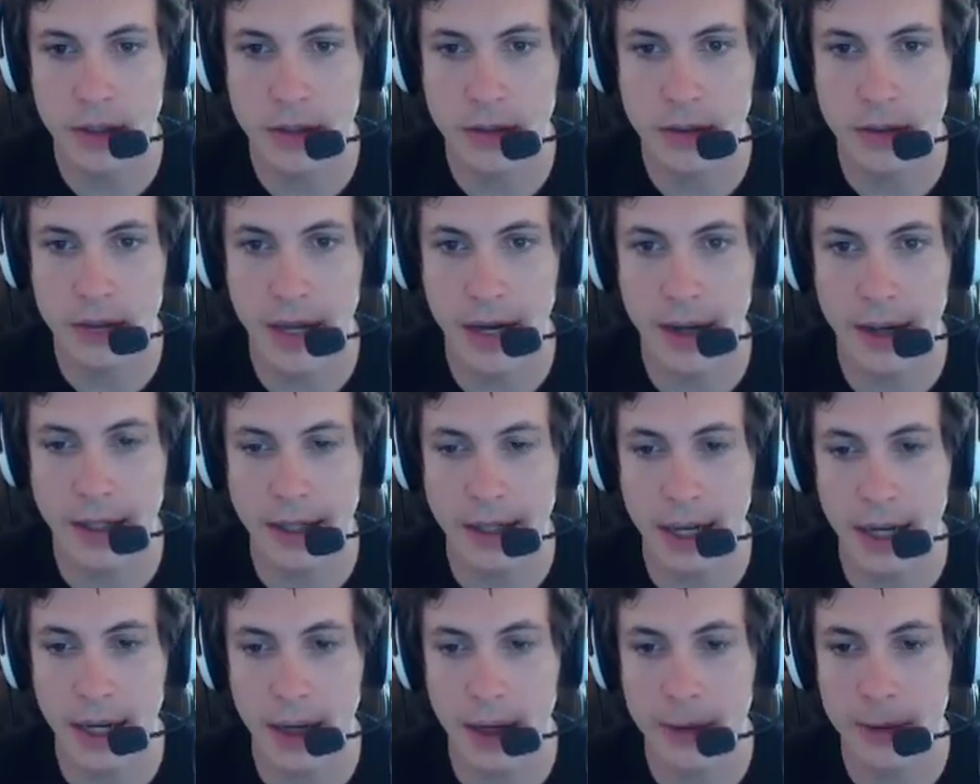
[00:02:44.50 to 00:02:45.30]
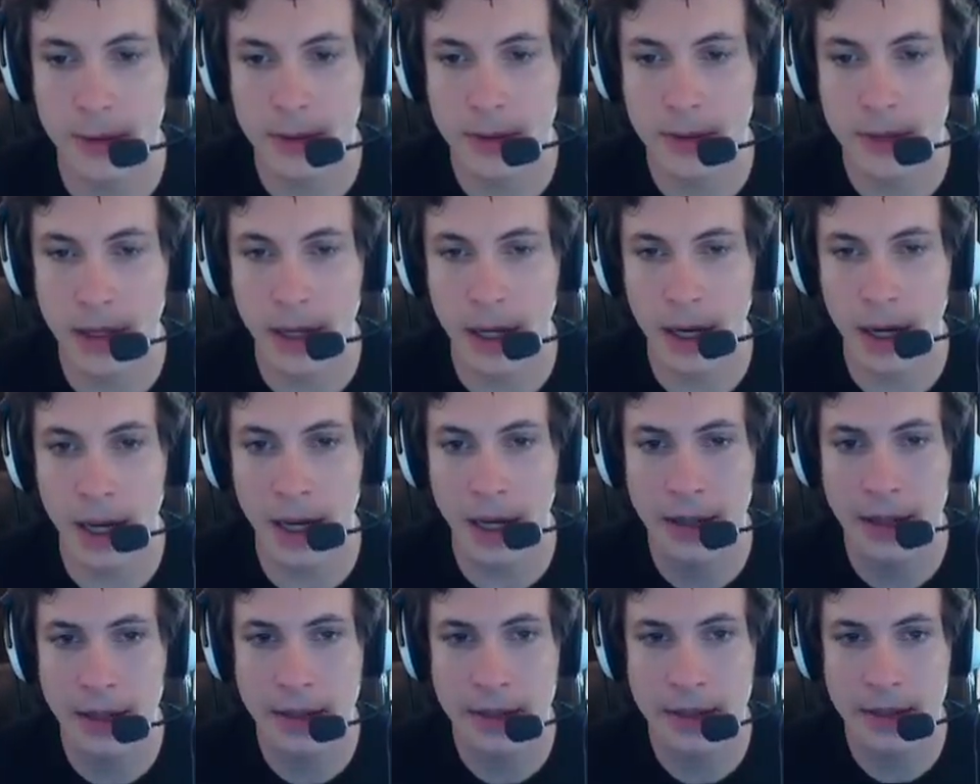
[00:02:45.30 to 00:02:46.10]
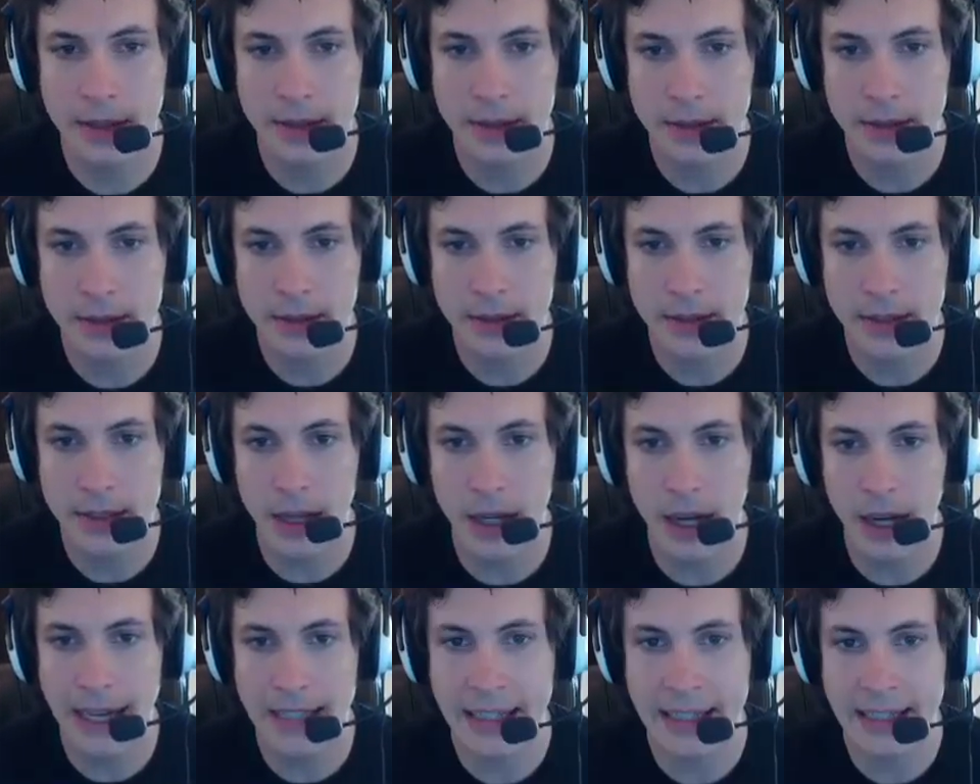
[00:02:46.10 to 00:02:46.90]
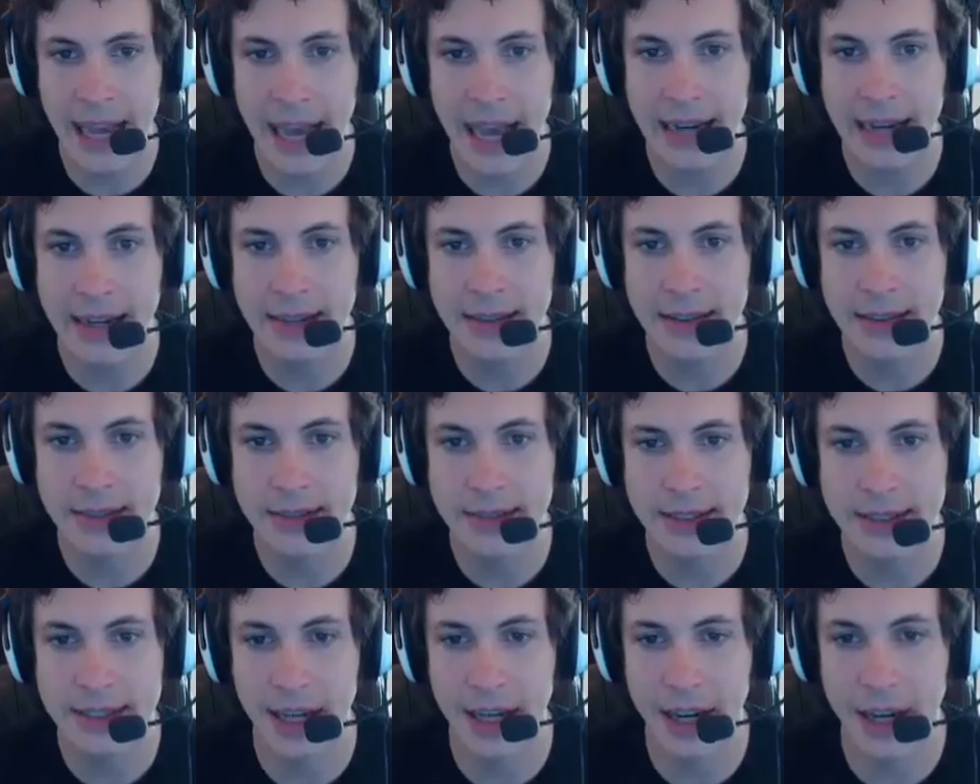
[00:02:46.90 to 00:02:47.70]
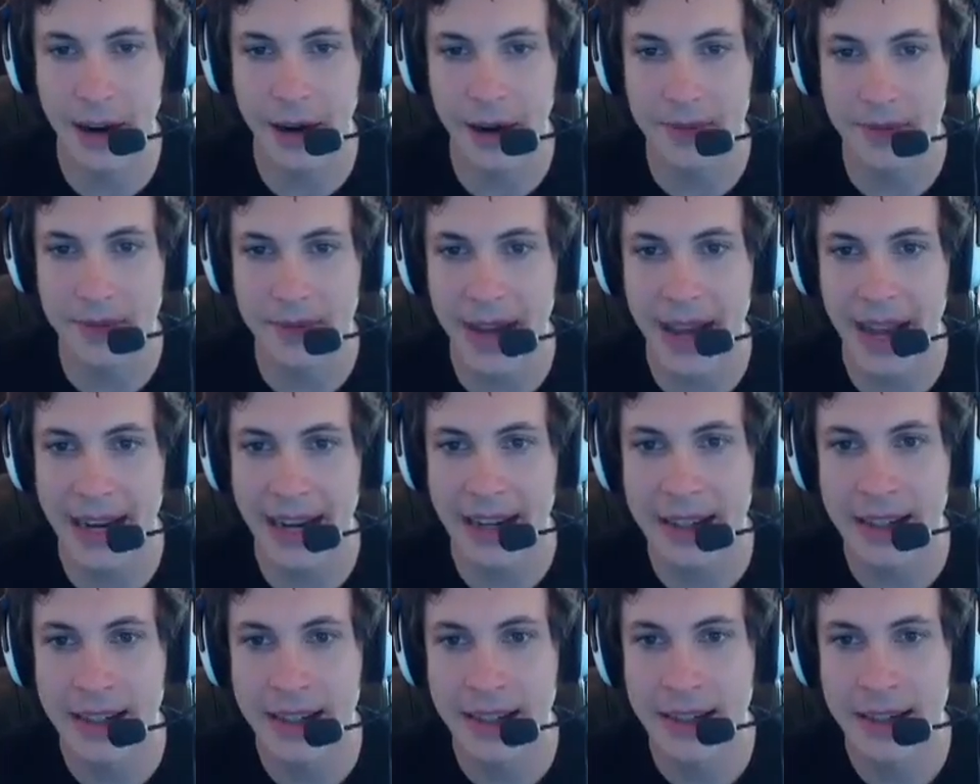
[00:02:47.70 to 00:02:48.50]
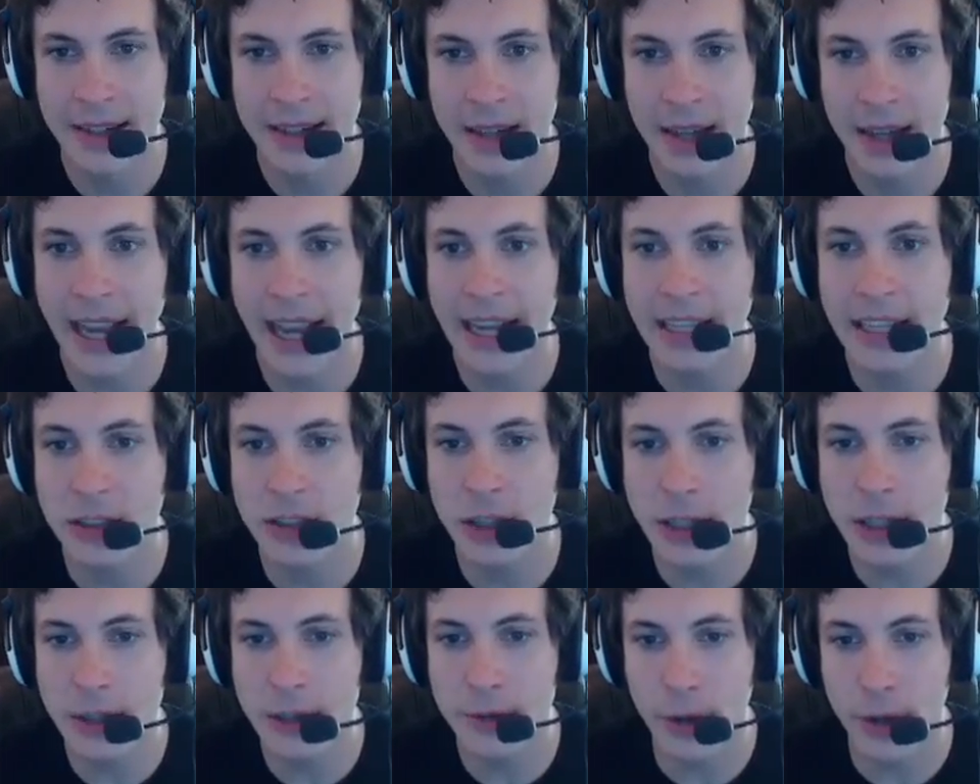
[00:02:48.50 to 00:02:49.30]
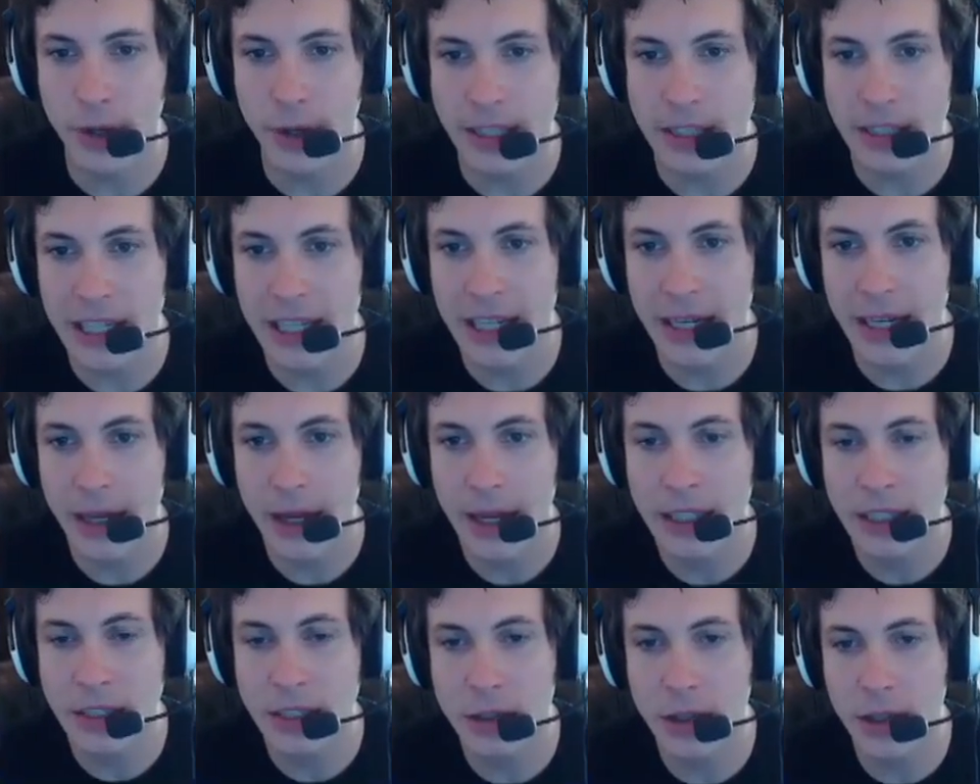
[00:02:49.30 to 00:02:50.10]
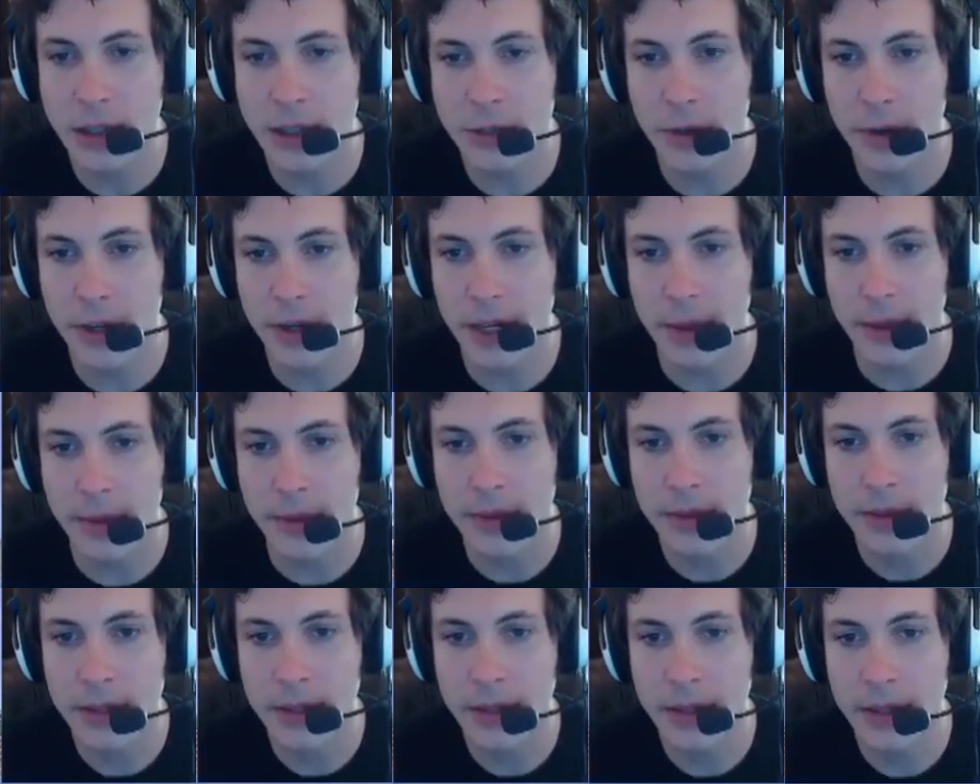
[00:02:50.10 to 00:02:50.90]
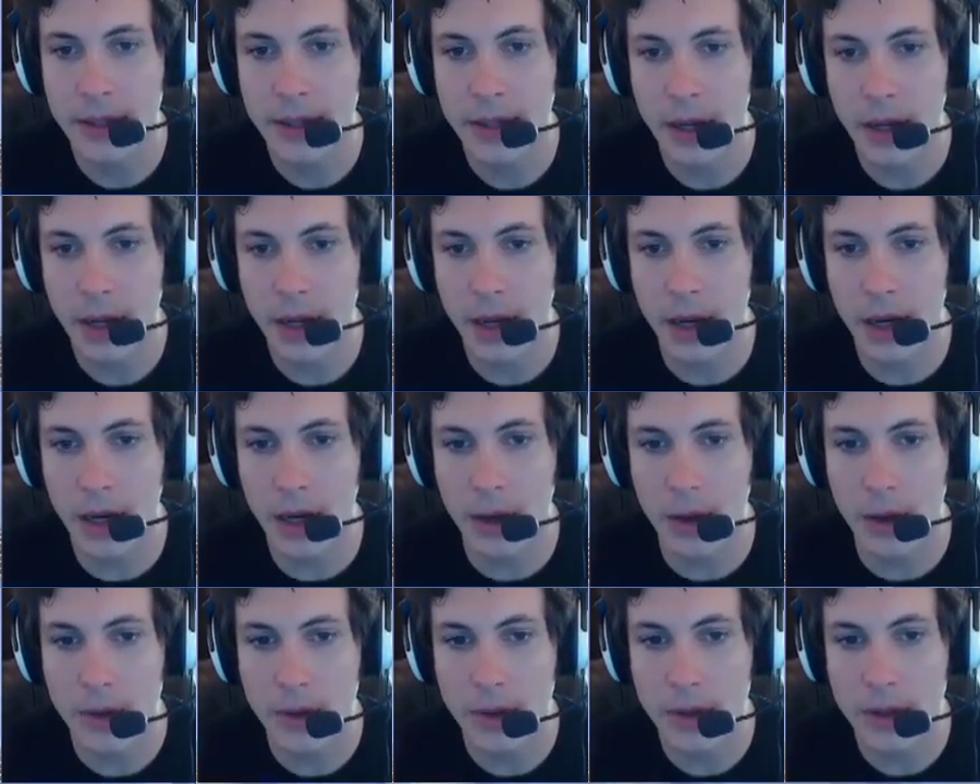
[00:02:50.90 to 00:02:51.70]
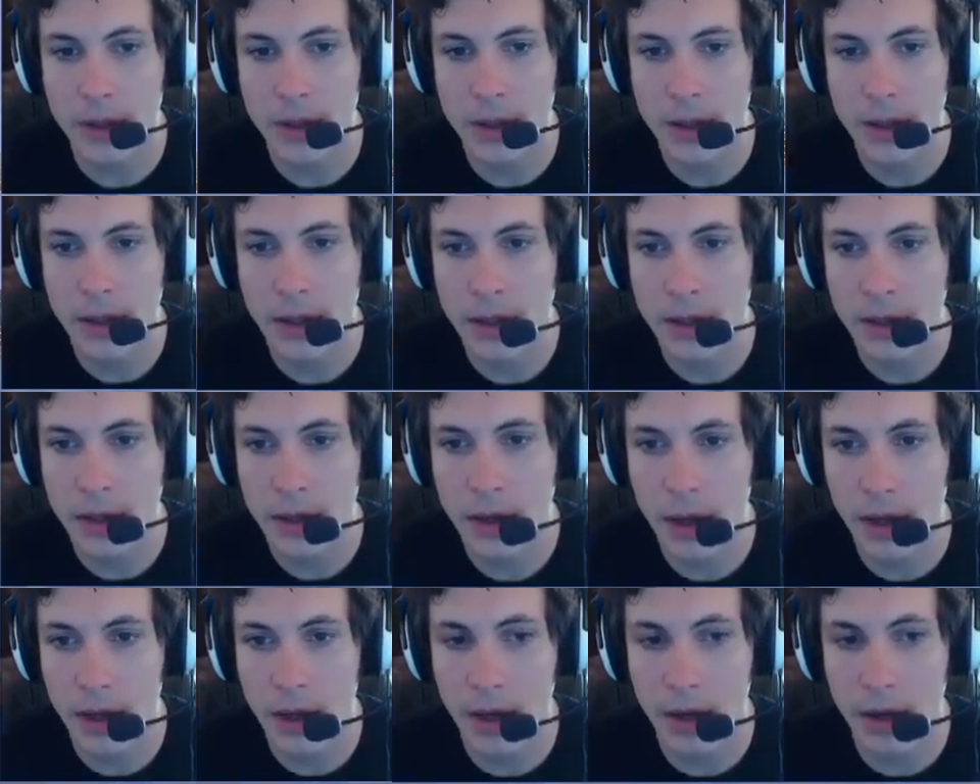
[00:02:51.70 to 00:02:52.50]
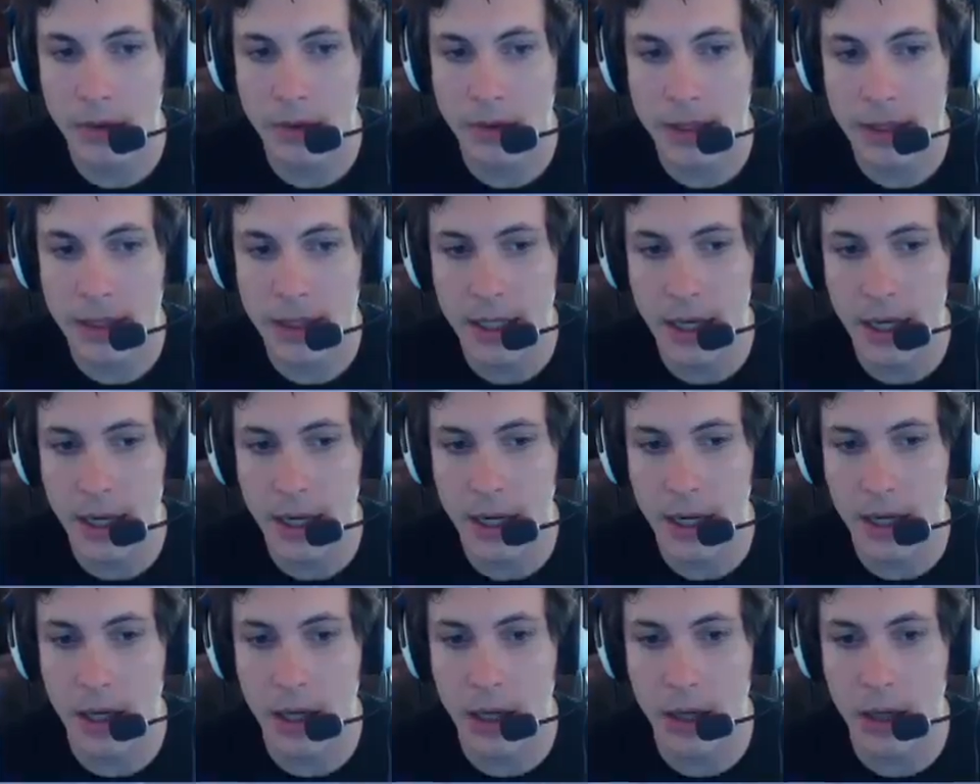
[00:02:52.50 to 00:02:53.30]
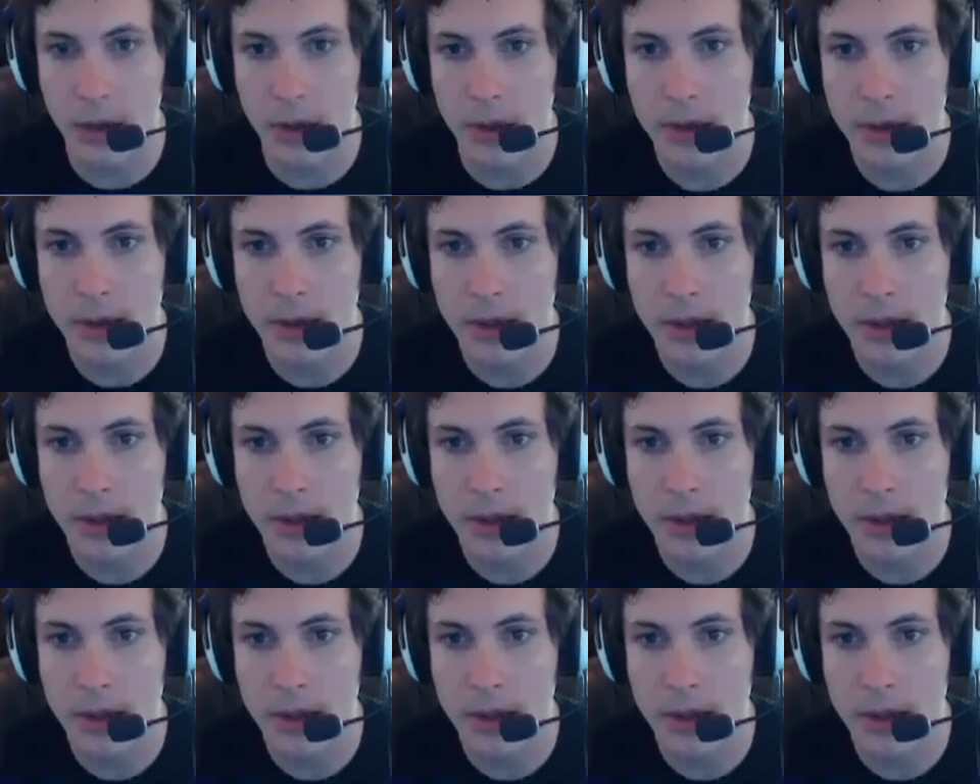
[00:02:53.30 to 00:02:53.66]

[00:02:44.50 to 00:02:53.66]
There you go. Huh? You like that? Oh, man. Hey, he's cooked for you, sheep. He's cooked for you. Oh. Oh, no.